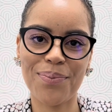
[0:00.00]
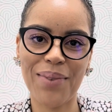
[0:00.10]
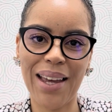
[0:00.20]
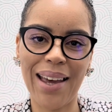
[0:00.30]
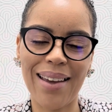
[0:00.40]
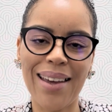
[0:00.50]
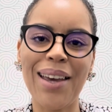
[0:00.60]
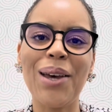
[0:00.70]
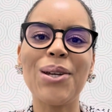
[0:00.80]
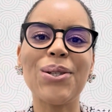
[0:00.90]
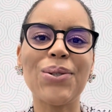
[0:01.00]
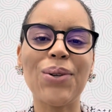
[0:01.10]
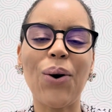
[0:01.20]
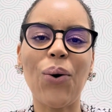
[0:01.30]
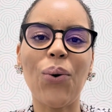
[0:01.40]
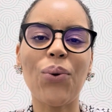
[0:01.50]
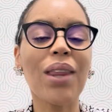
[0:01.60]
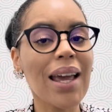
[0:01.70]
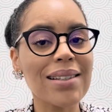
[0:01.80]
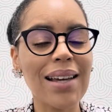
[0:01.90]
Okay, so
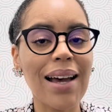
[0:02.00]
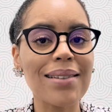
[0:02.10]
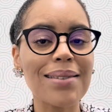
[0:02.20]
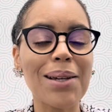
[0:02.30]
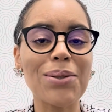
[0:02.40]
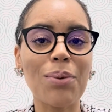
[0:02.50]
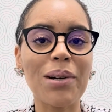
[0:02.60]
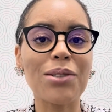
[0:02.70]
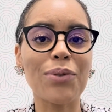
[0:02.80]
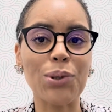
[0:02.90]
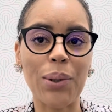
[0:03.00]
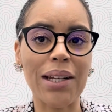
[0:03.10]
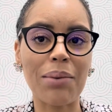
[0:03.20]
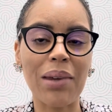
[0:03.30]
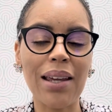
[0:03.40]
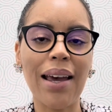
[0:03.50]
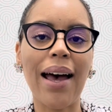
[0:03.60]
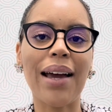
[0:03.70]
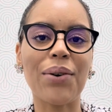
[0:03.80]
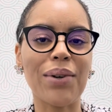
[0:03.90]
thanks, guys. Thanks so much for joining me.
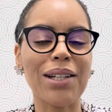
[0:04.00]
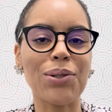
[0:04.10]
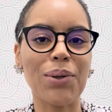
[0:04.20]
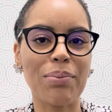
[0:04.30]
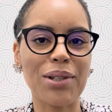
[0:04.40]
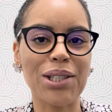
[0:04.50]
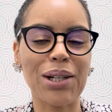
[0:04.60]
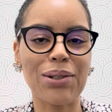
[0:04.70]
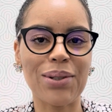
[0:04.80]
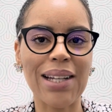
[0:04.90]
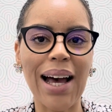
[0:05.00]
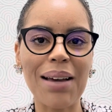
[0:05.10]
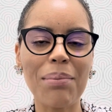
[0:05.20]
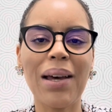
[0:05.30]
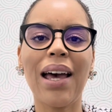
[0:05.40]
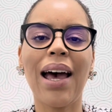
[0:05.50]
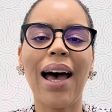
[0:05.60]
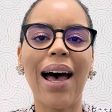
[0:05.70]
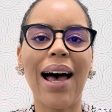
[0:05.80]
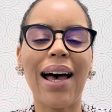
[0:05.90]
I really do appreciate your time.
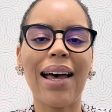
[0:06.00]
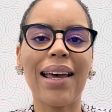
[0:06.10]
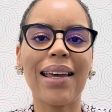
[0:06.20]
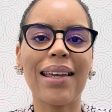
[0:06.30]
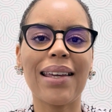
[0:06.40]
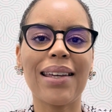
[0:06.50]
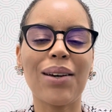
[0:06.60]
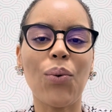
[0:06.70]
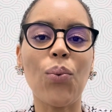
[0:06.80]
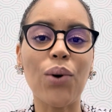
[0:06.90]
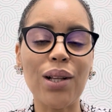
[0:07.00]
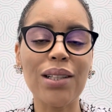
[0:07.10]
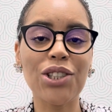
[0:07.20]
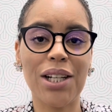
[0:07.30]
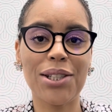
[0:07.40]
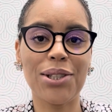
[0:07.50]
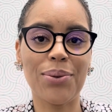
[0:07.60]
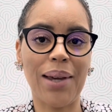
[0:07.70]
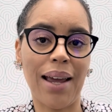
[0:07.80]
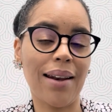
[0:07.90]
I will chat to you
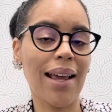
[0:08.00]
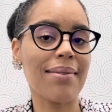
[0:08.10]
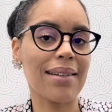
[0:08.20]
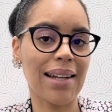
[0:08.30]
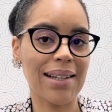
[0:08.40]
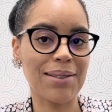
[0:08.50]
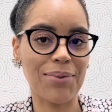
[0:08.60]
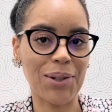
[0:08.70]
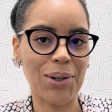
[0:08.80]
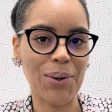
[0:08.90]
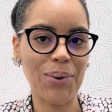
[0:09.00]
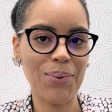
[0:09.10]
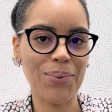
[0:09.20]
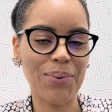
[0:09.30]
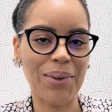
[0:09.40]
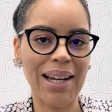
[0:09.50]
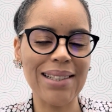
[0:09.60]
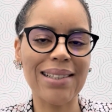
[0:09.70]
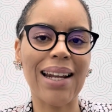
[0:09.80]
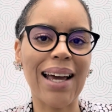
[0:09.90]
again in the next video, right?
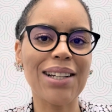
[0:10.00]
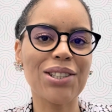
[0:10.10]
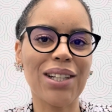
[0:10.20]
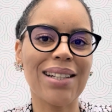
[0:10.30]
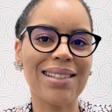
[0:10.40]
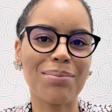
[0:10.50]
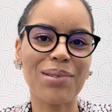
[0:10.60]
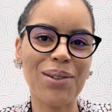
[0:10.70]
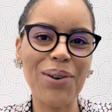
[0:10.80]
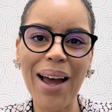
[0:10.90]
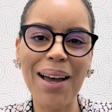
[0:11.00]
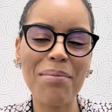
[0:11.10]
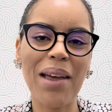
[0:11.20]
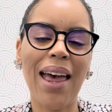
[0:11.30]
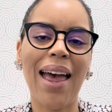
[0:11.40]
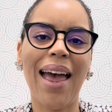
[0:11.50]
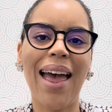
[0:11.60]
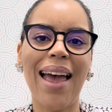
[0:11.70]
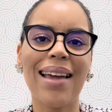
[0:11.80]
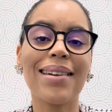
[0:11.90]
Like, share, and subscribe,
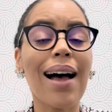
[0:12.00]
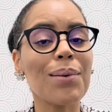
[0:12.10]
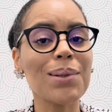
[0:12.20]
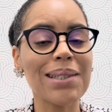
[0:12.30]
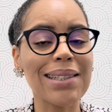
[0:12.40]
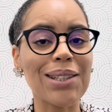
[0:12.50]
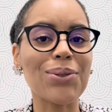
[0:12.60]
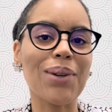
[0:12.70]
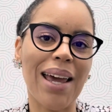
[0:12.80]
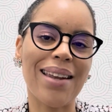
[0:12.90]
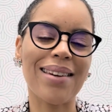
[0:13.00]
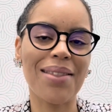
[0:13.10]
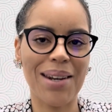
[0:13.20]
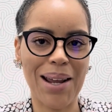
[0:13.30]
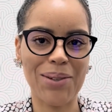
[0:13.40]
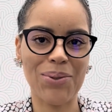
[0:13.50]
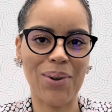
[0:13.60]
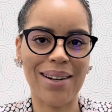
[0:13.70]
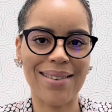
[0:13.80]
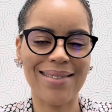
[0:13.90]
and I will see you in the next
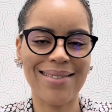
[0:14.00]
one.